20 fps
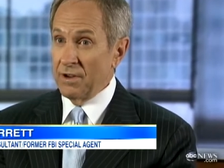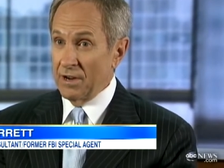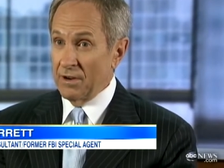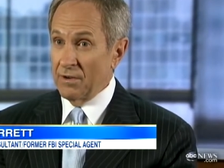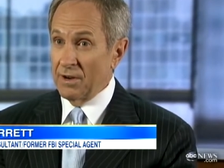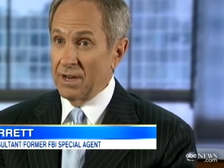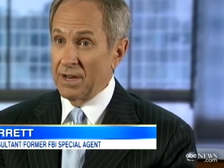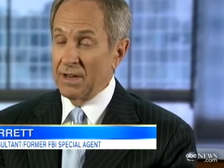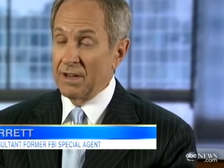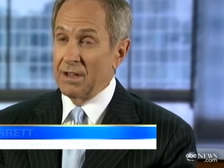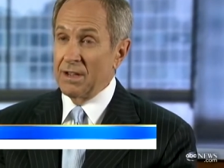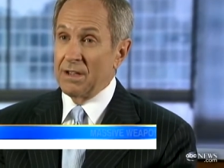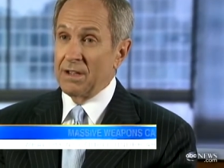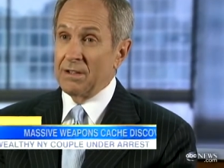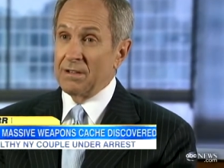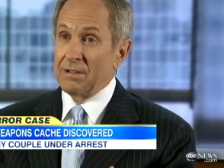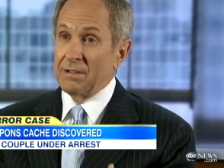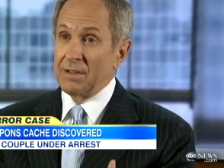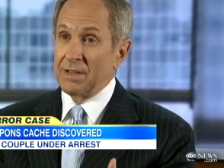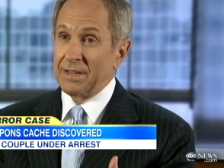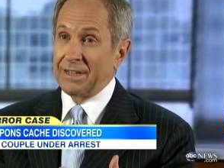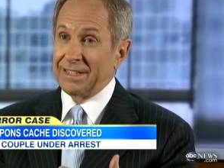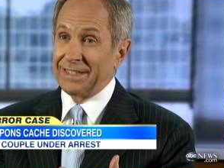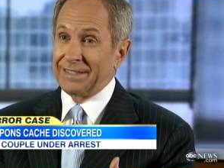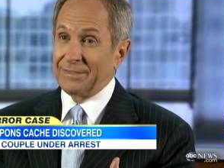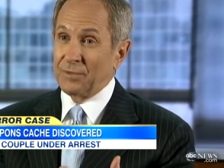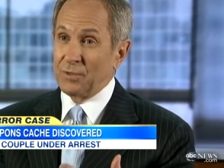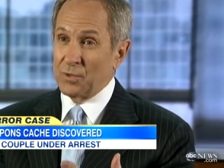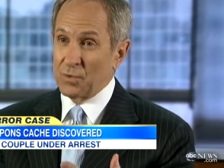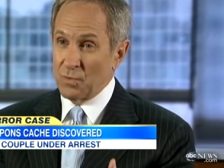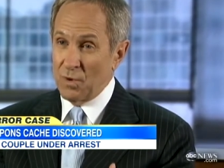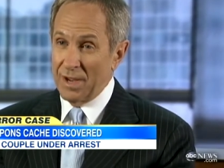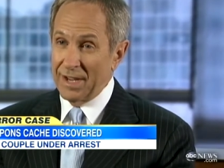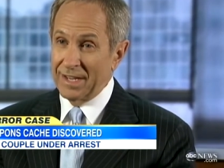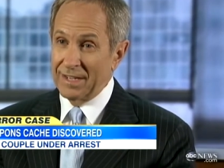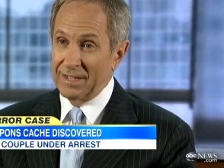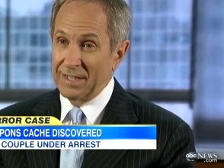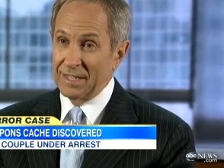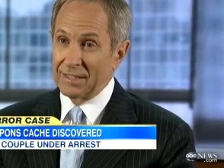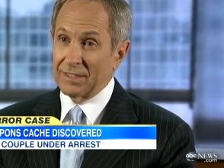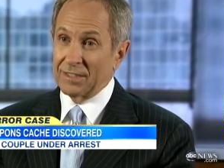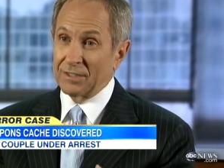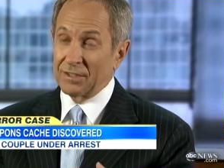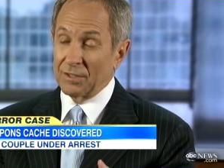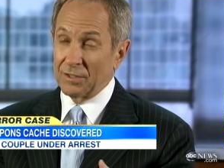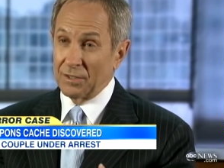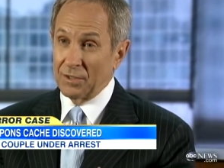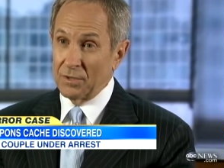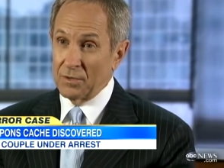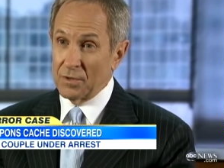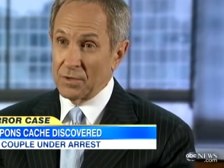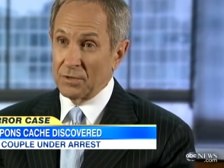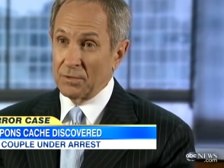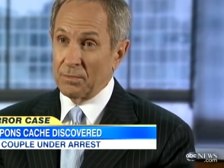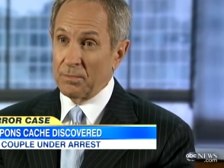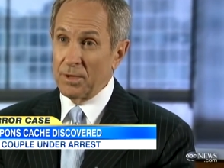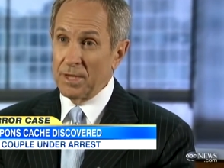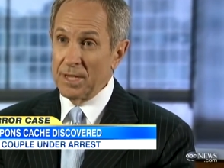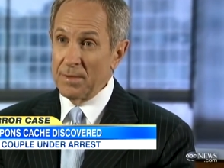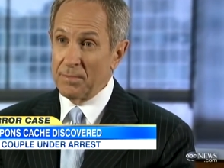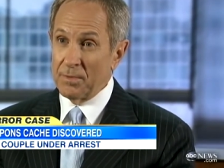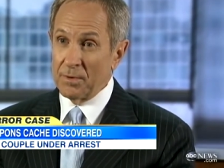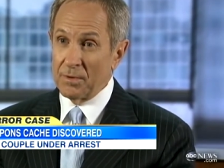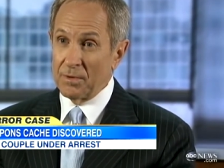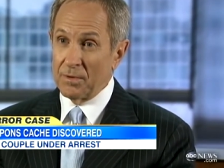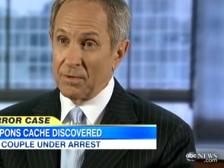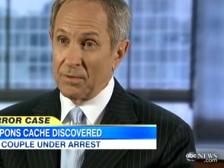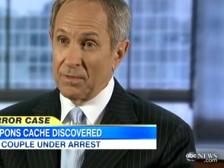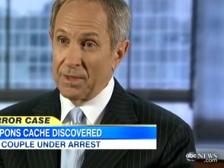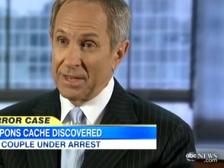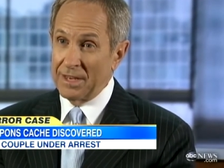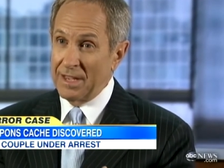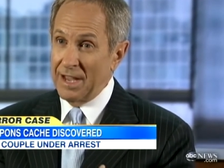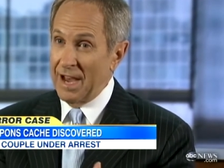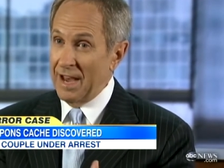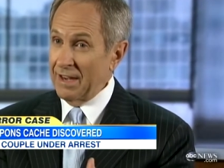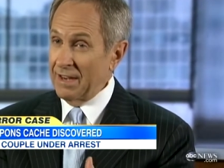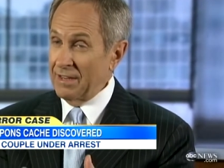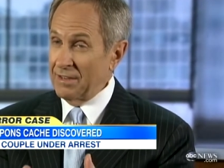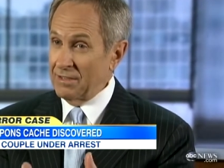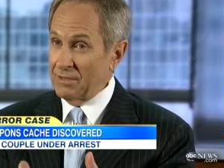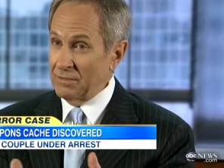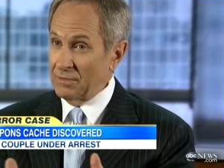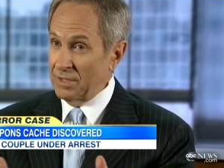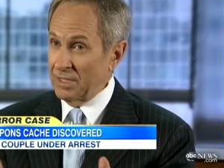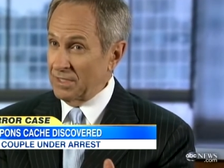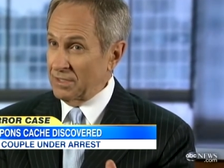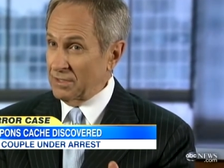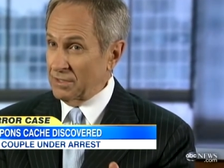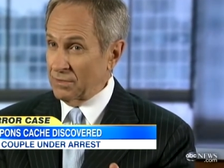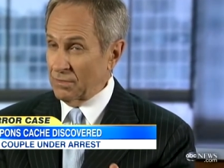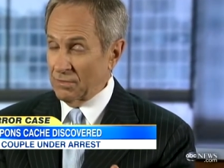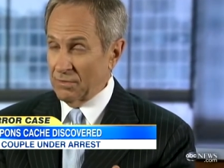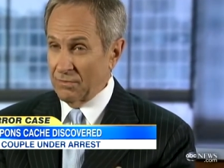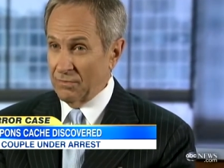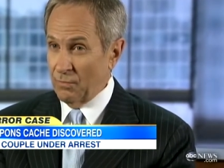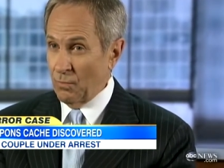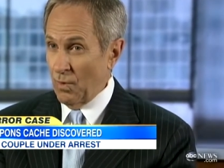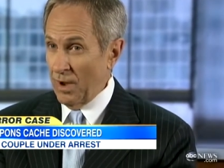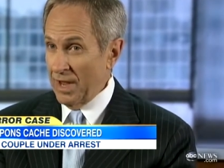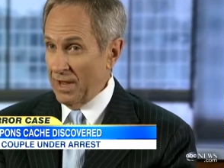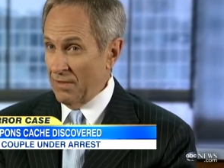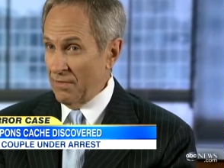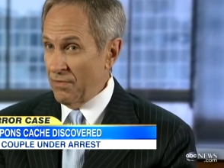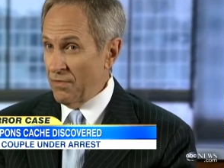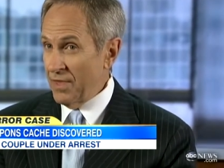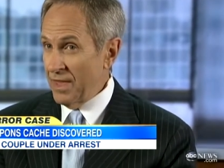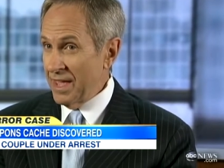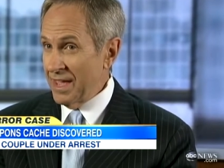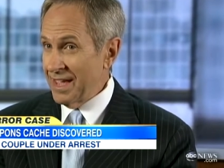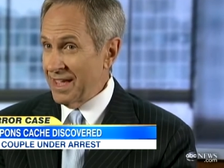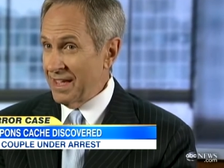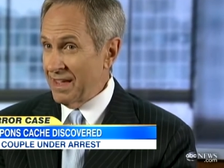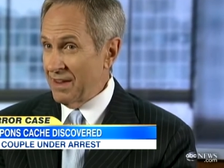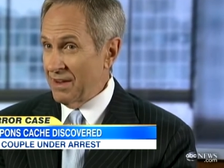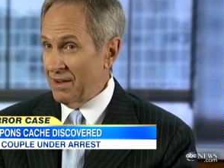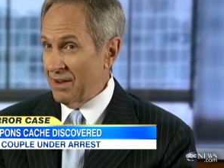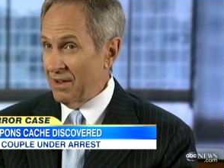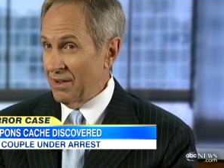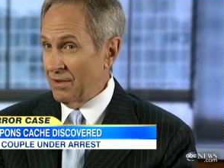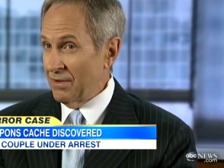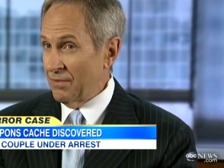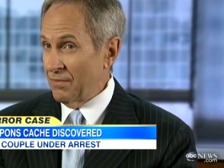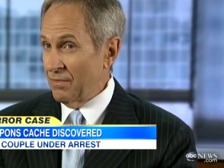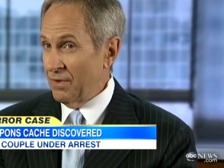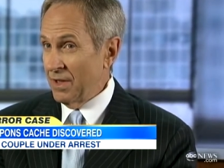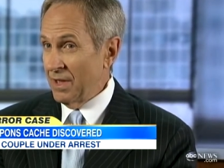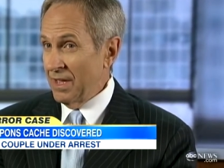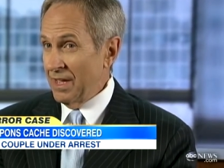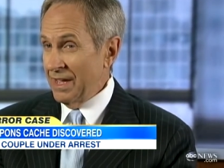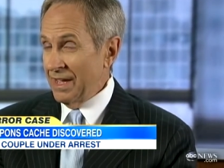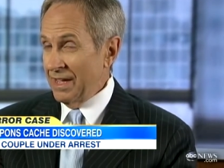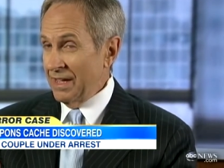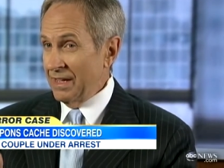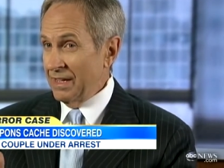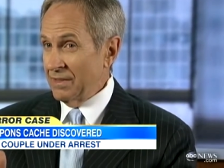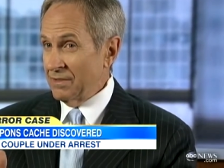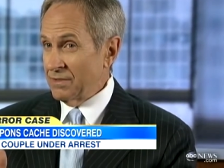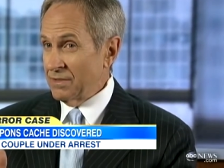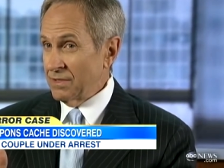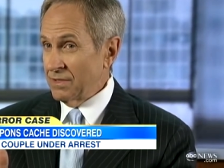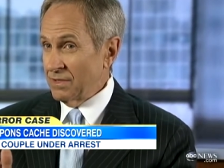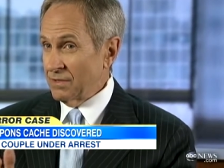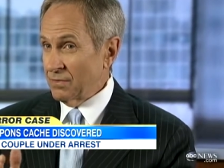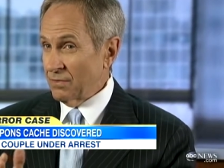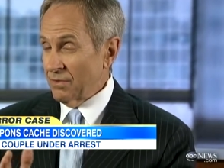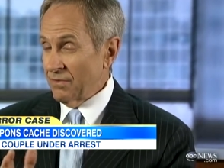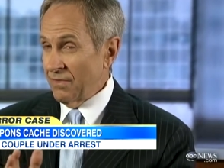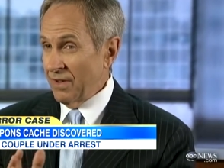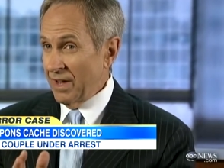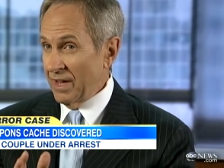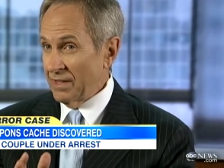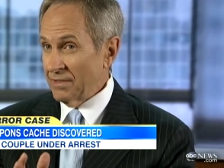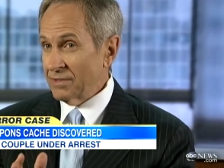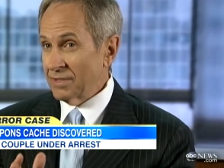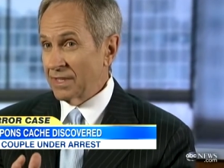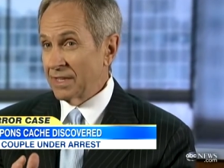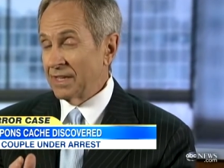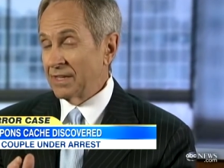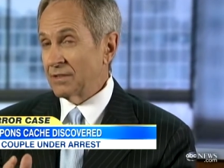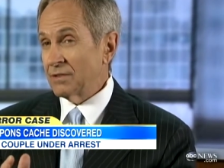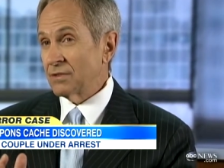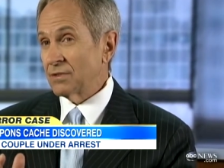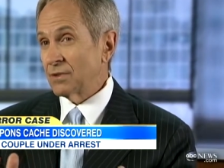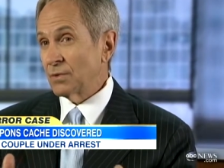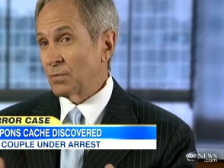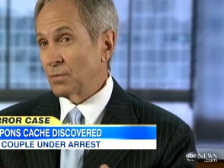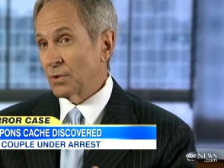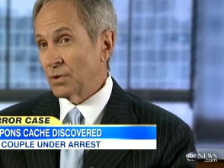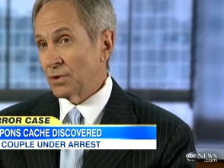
very uh, drug addicted, delusional people that got into this sort of way of thinking of it's, it's, sort of us against the